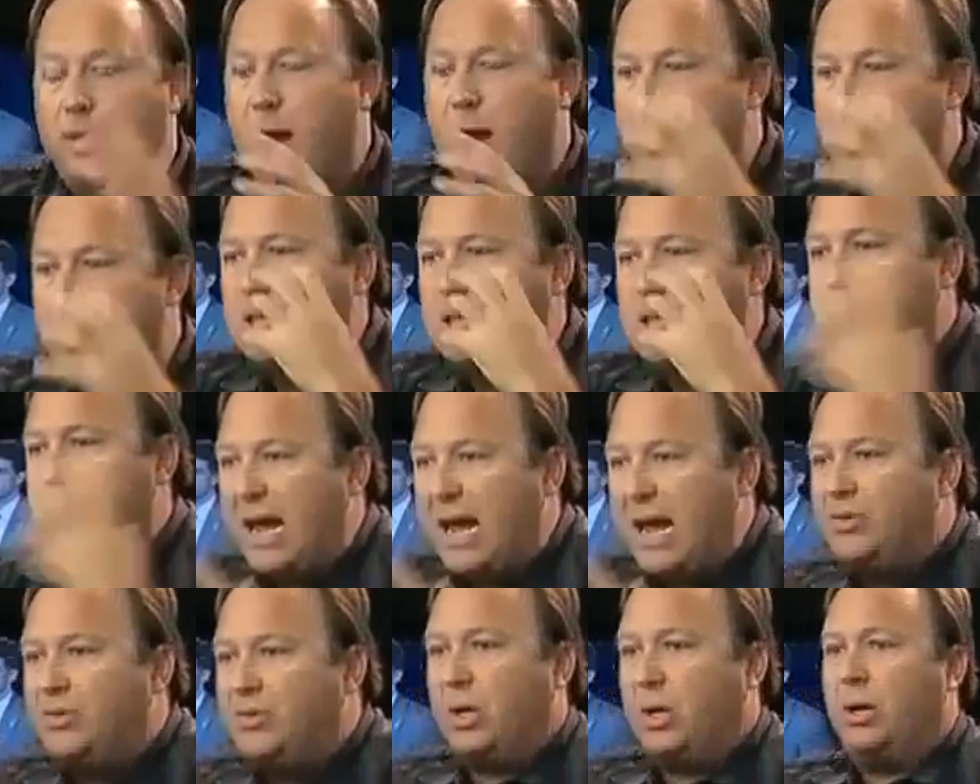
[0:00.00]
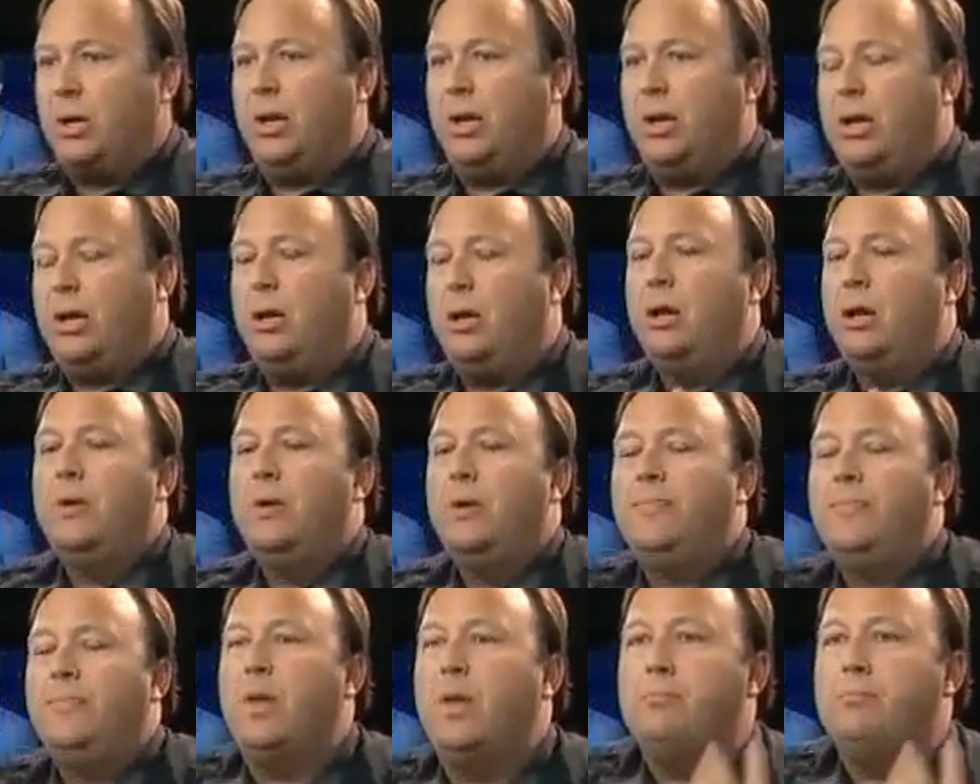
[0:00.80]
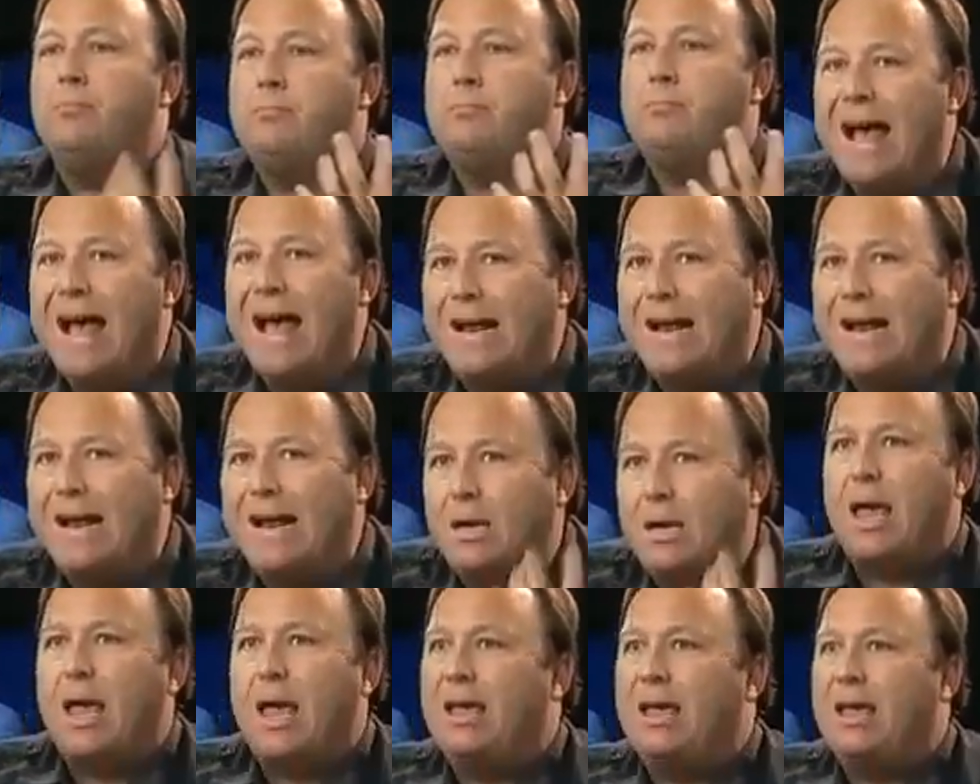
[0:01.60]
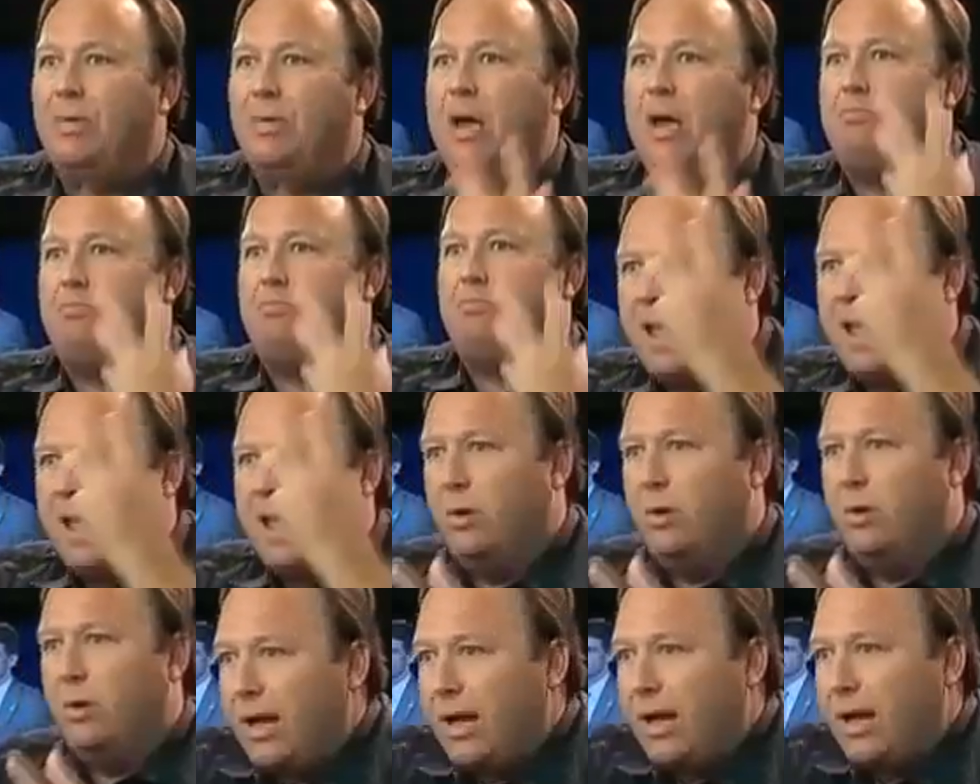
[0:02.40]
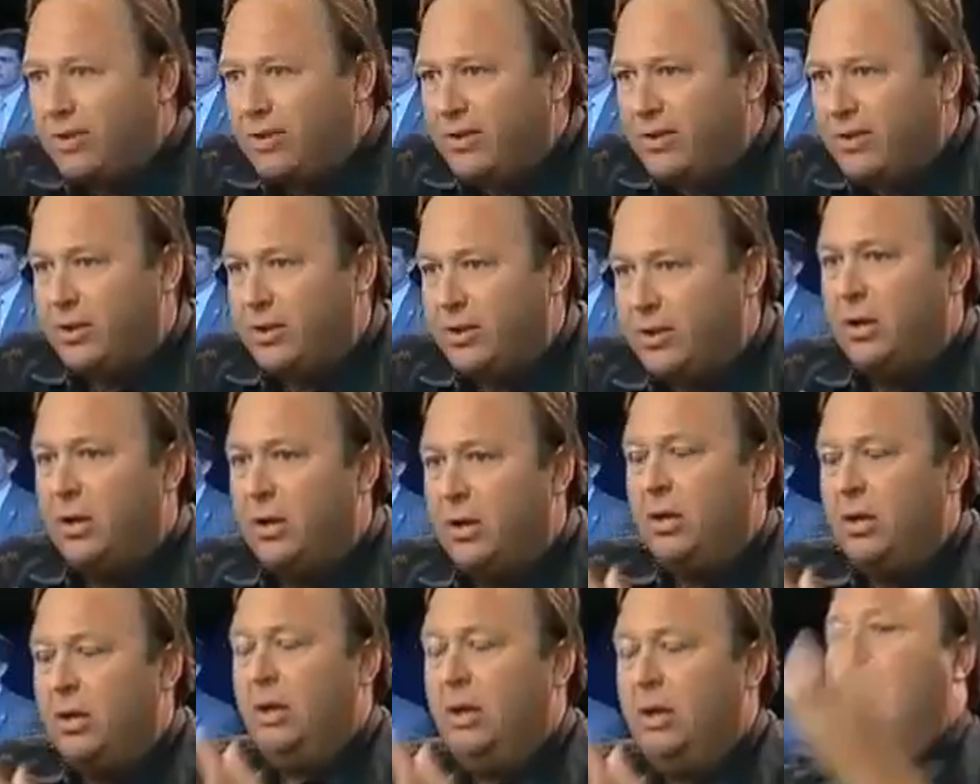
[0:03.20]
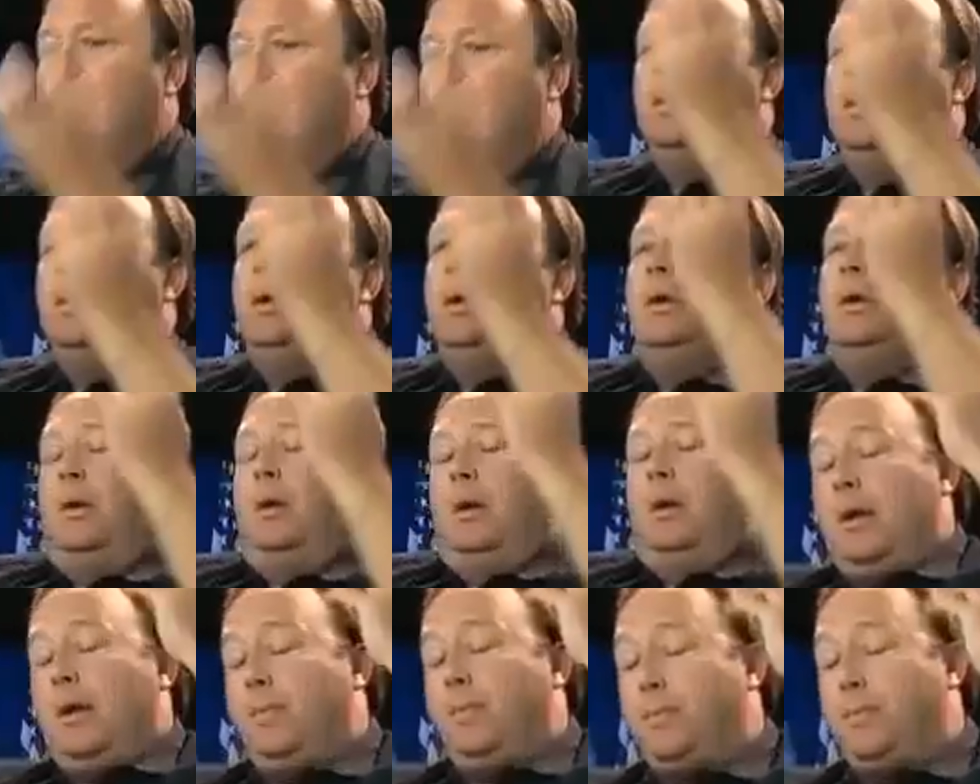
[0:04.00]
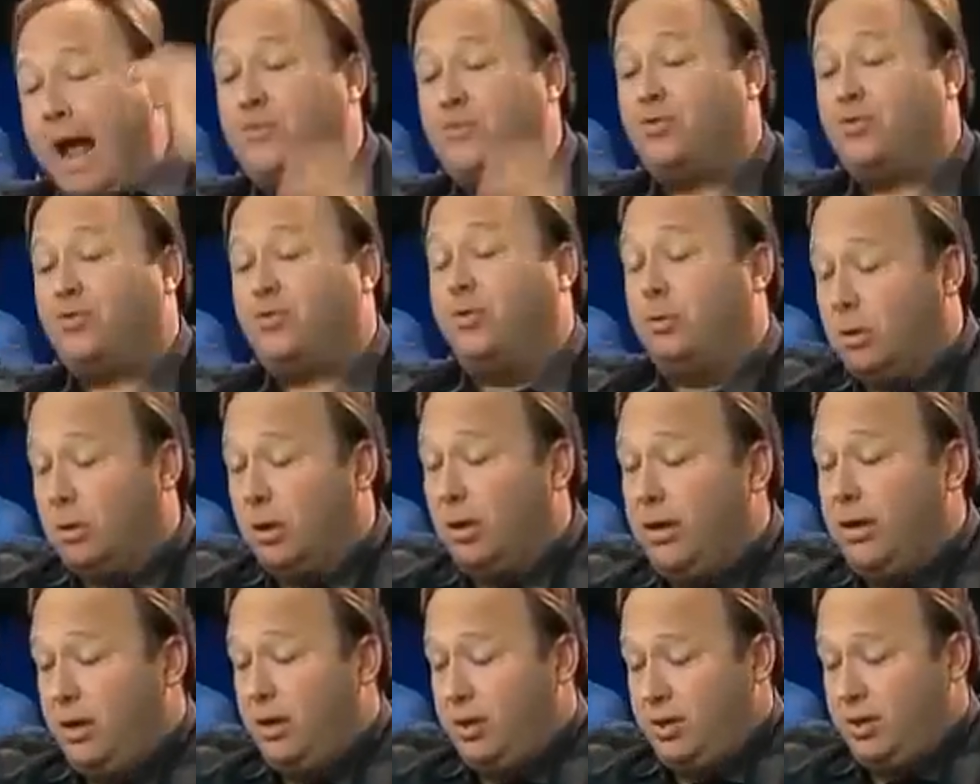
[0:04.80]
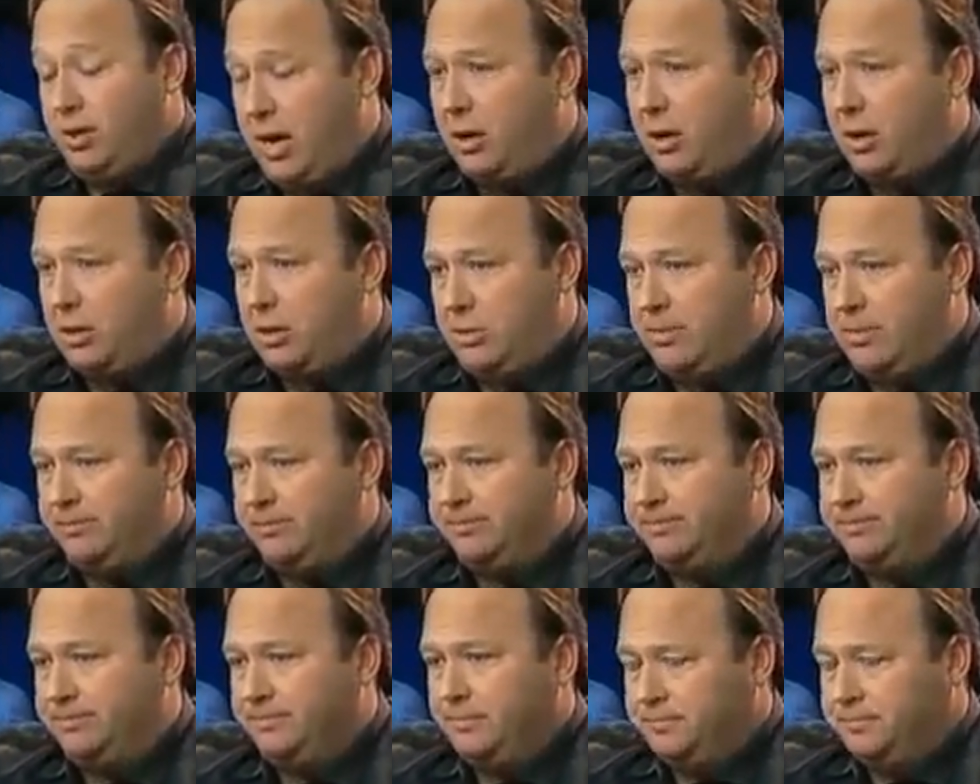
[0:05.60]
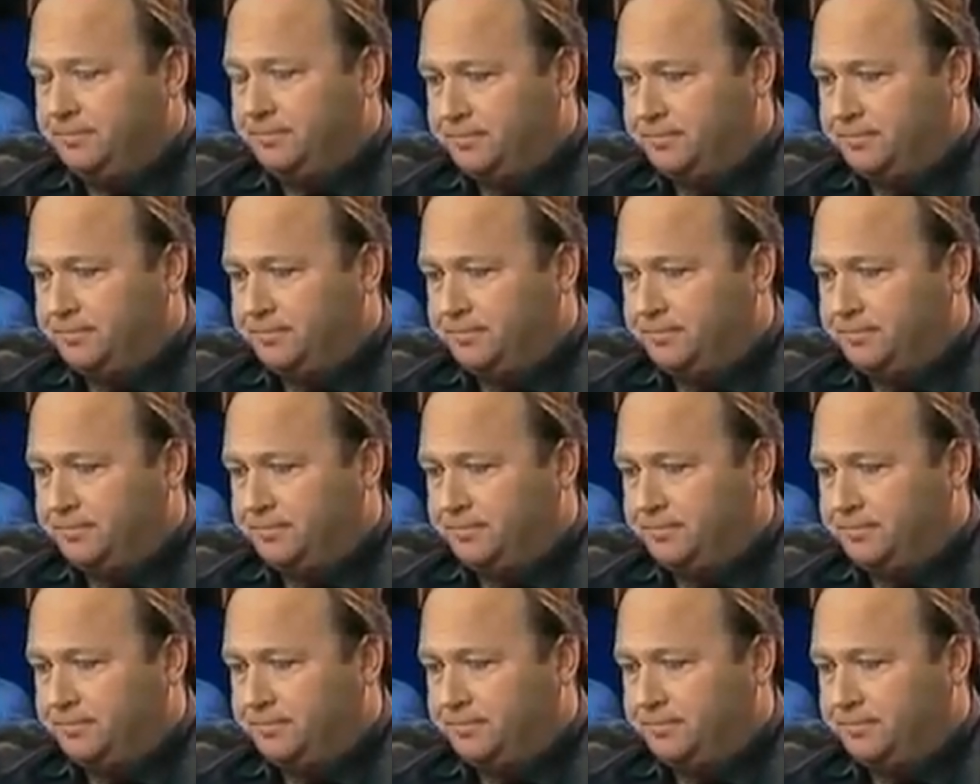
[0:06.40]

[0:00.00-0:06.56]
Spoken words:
I mean, that's basically the mind game they play with us, and that's what really scares me.